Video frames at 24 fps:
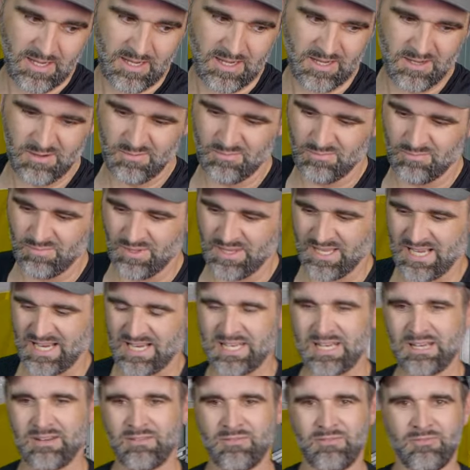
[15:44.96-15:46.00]
But the
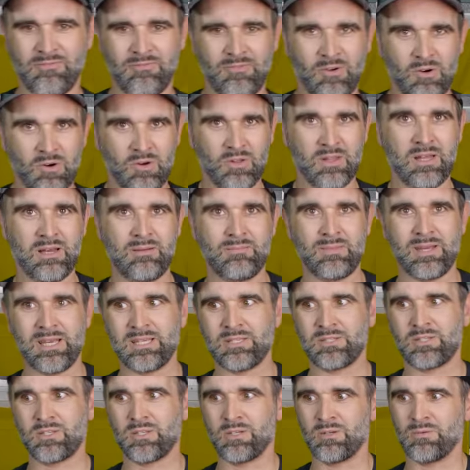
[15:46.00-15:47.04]
idea for them
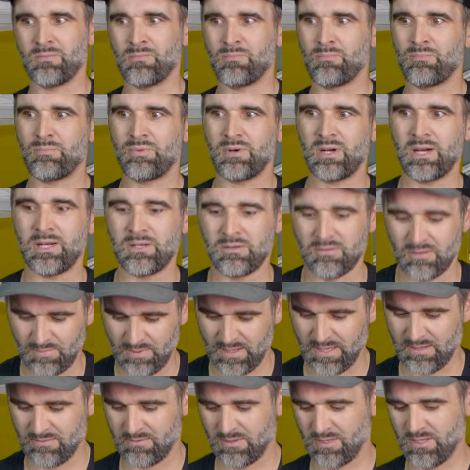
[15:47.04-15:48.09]
is to brighten up the
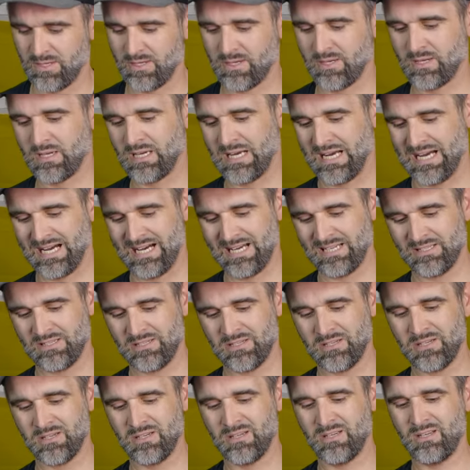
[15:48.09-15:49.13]
paintwork
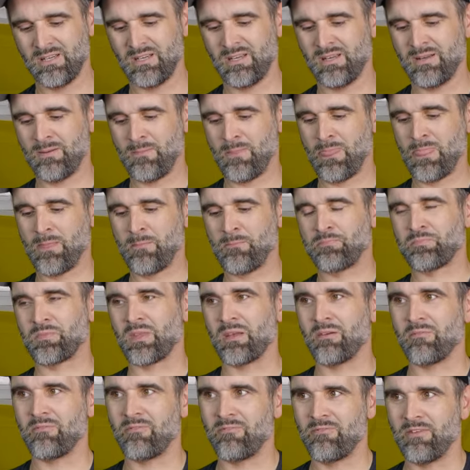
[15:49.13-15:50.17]
and
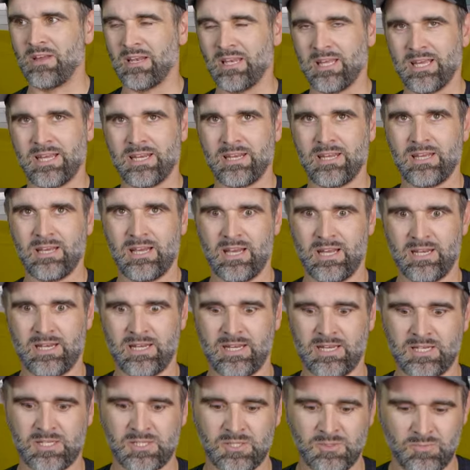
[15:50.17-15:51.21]
fill in
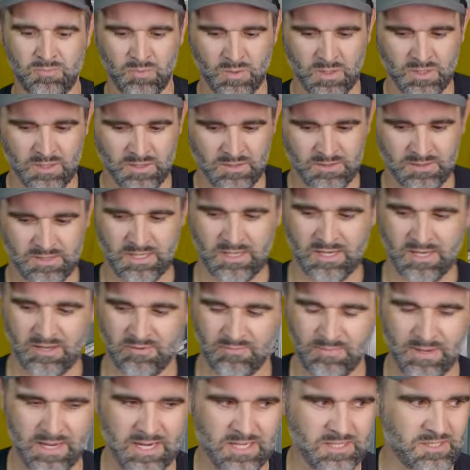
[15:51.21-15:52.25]
any swirls that are
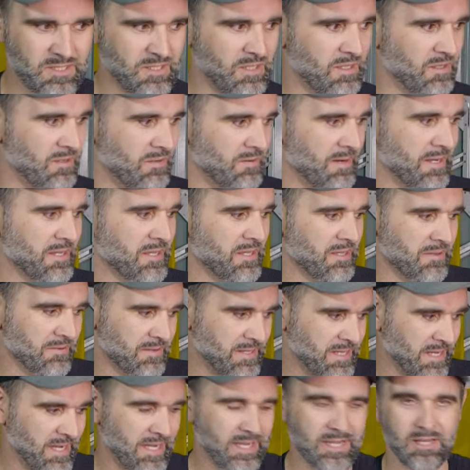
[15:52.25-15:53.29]
left behind. So in the
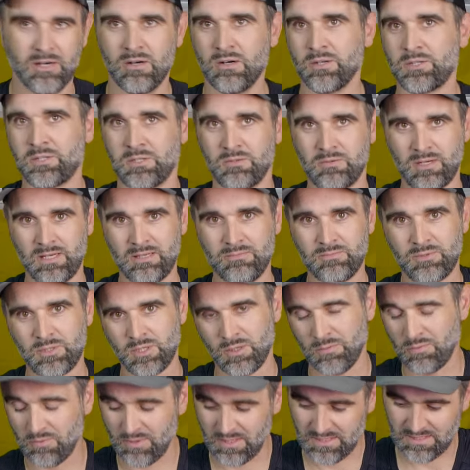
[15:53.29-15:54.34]
UK, Auto Glim
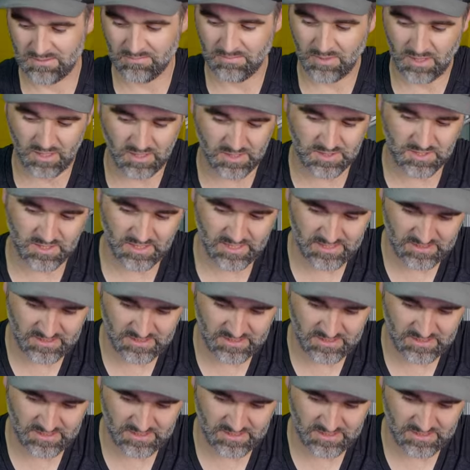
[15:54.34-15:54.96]
Super Resin Polish